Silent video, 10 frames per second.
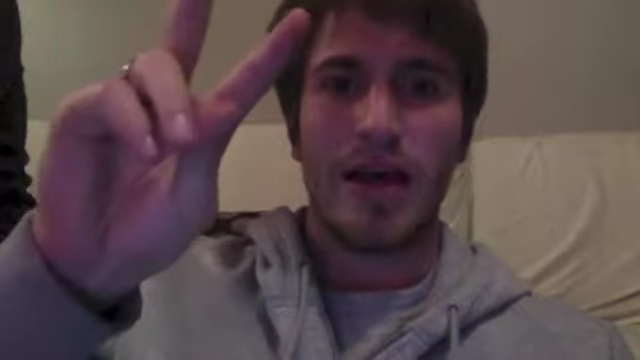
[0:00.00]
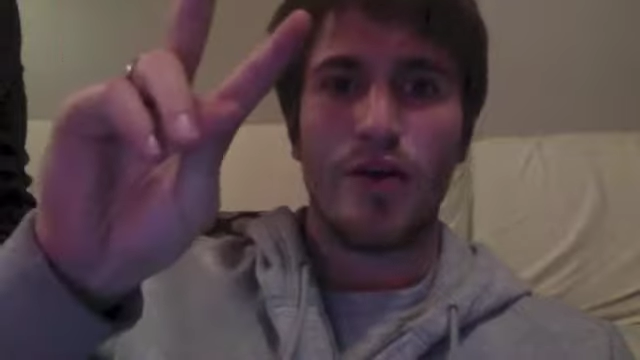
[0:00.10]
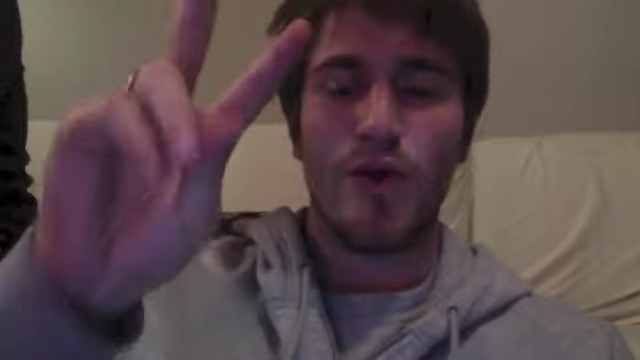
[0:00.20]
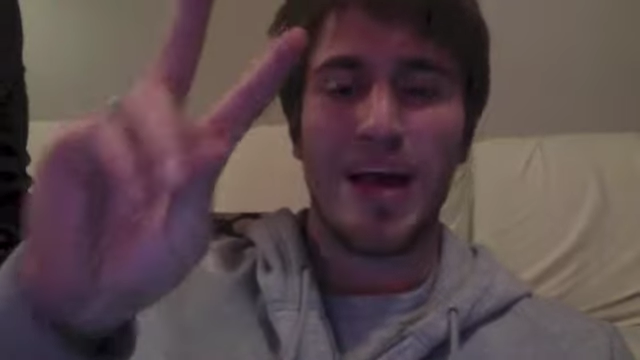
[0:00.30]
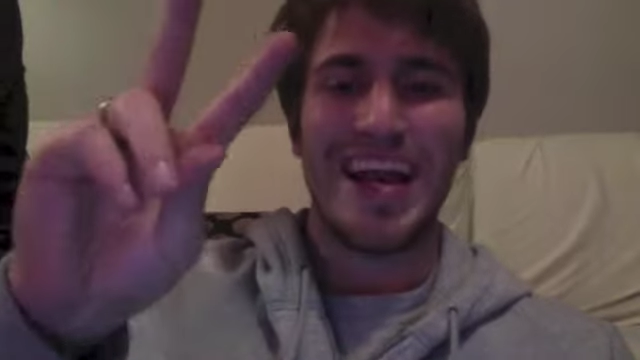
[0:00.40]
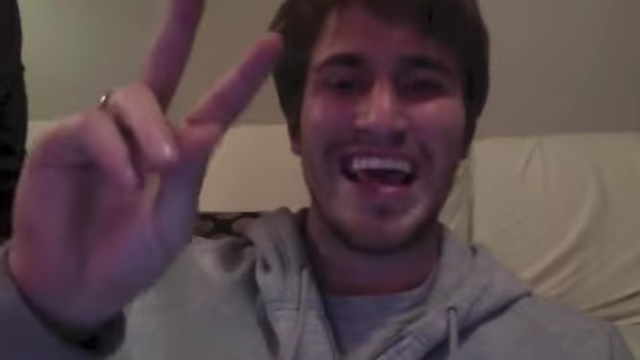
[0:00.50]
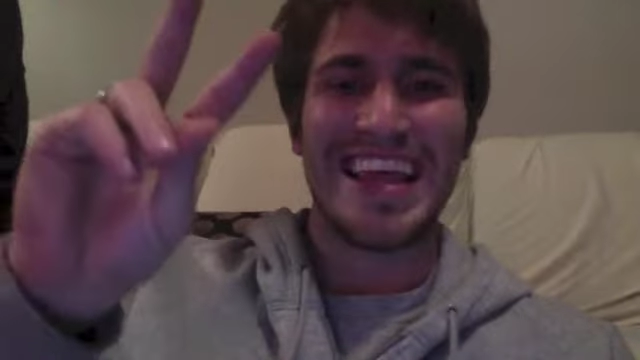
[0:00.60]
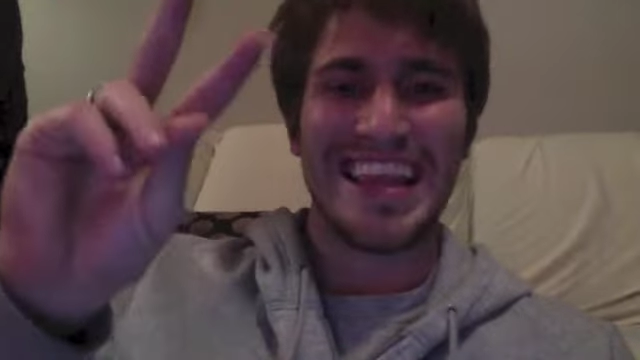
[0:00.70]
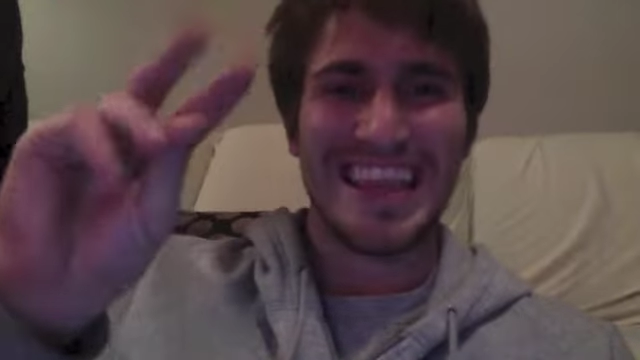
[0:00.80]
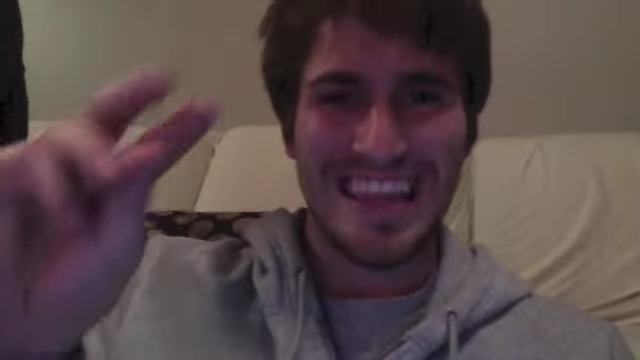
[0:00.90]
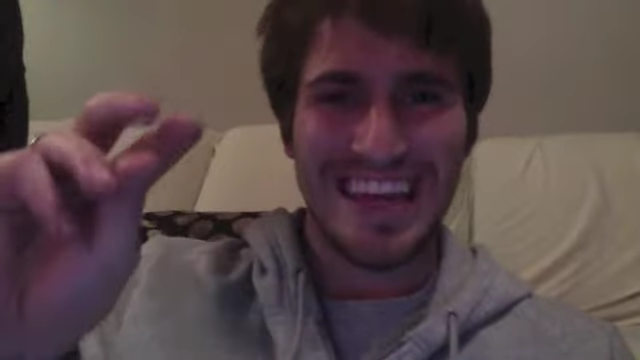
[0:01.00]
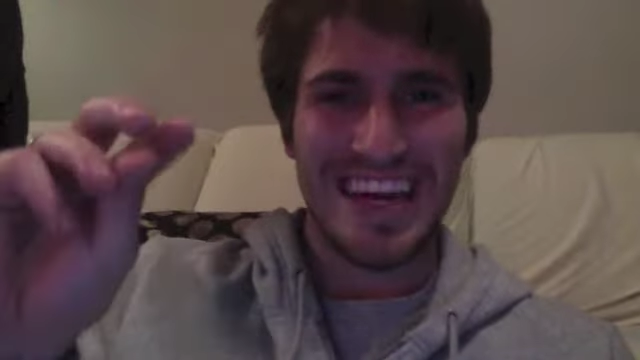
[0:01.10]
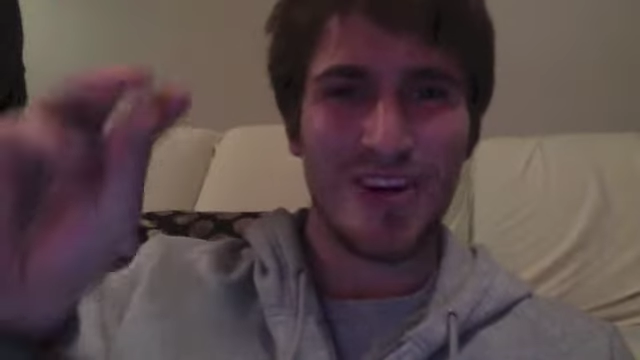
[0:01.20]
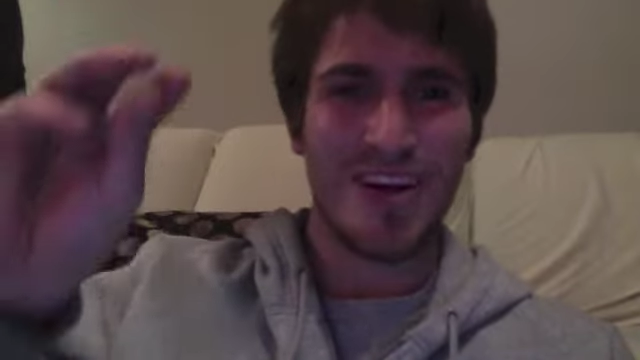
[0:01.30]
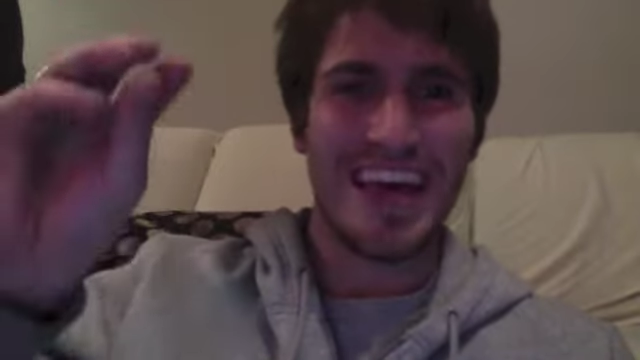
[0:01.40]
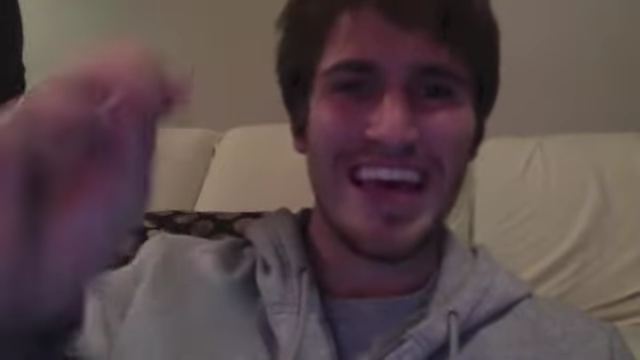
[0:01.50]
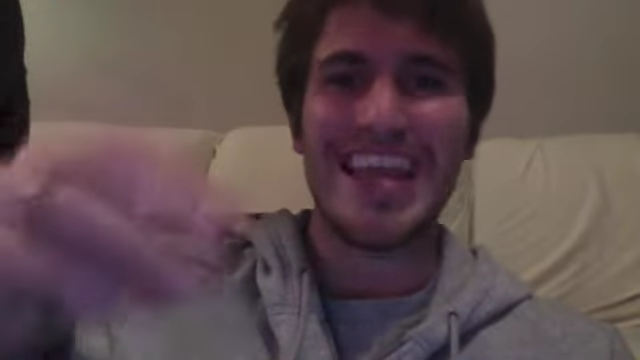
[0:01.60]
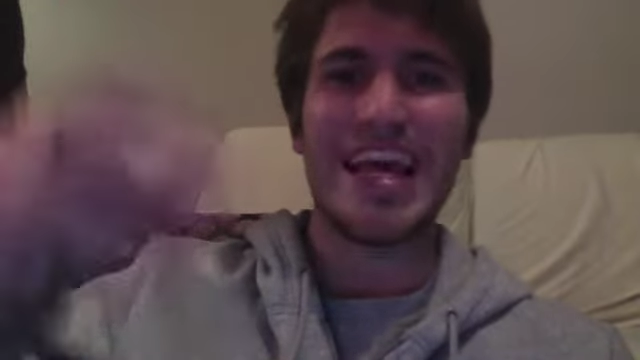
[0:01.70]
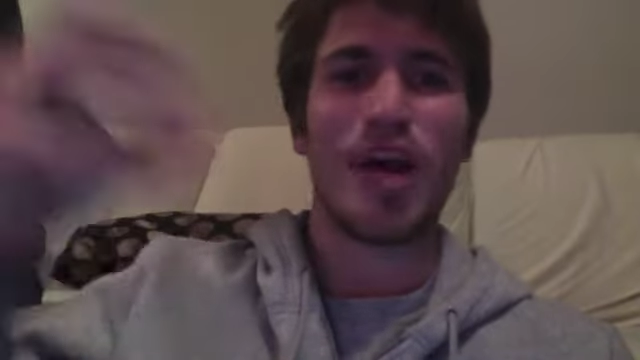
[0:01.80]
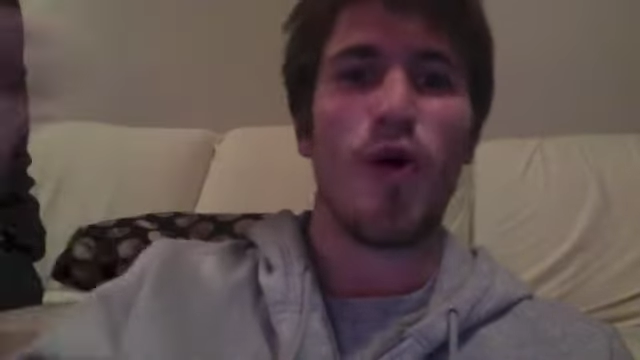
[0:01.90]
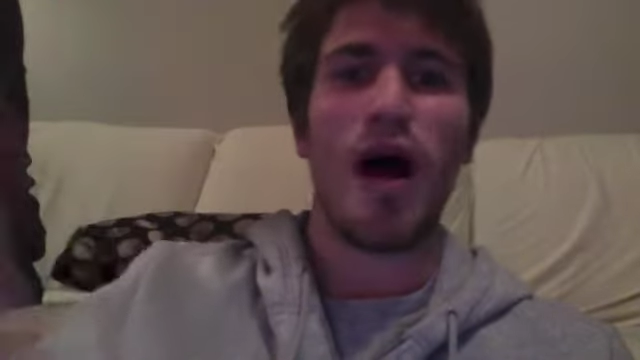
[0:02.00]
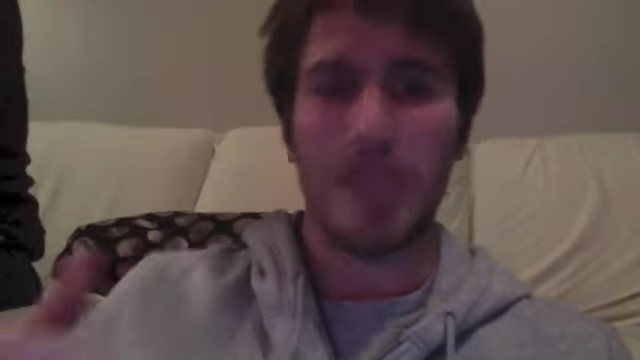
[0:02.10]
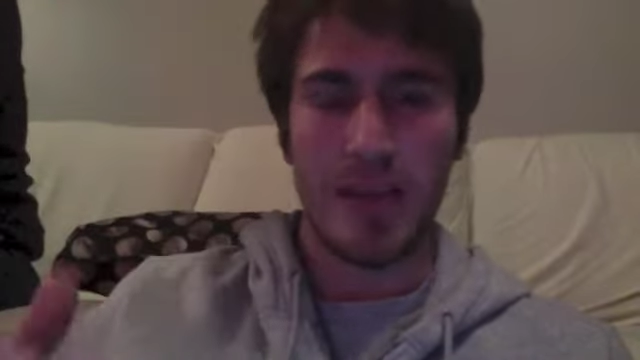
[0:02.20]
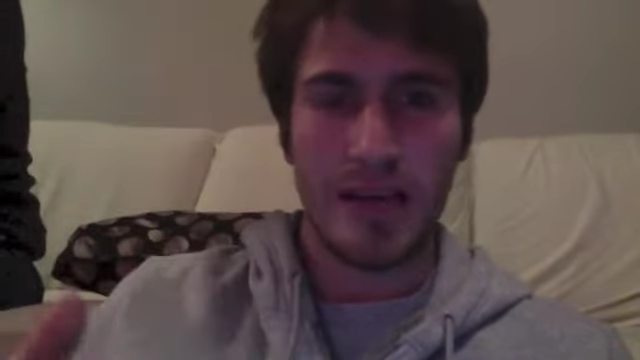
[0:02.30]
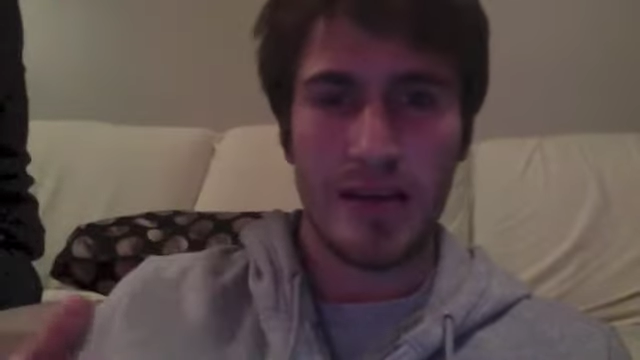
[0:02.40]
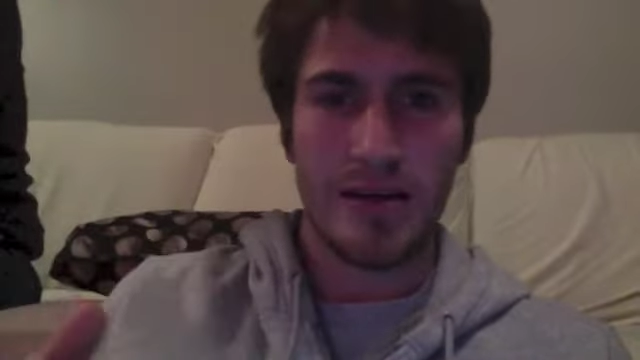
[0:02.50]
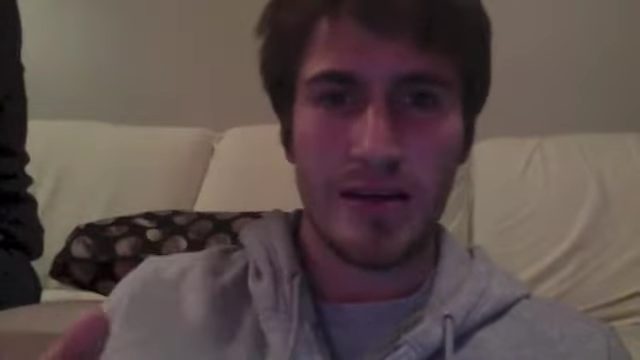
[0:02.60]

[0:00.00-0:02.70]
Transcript: write a linear inequality